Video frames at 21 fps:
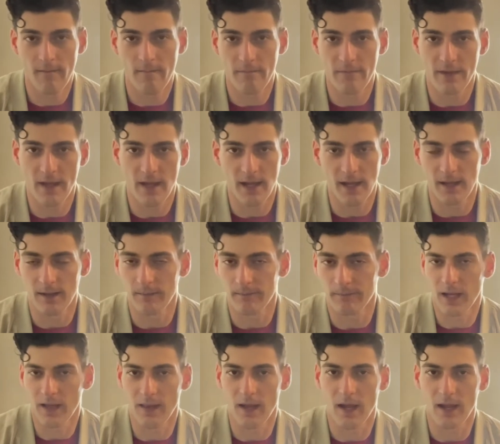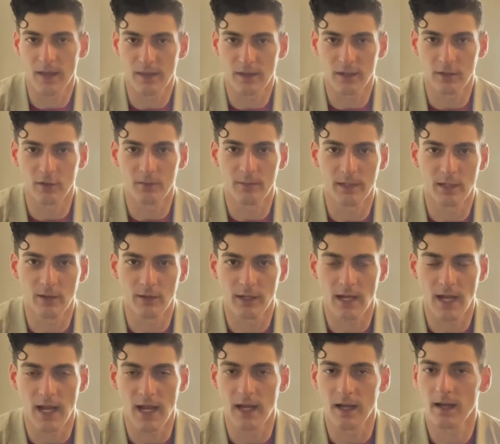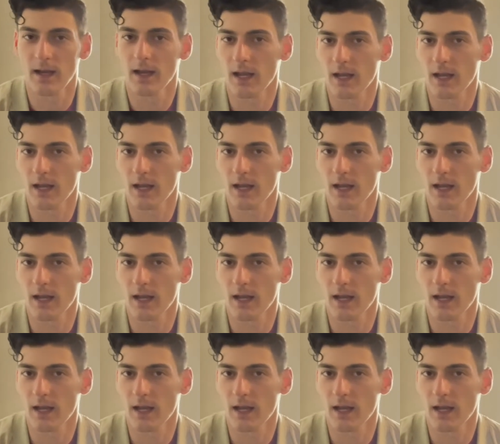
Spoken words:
then I think it'll be okay.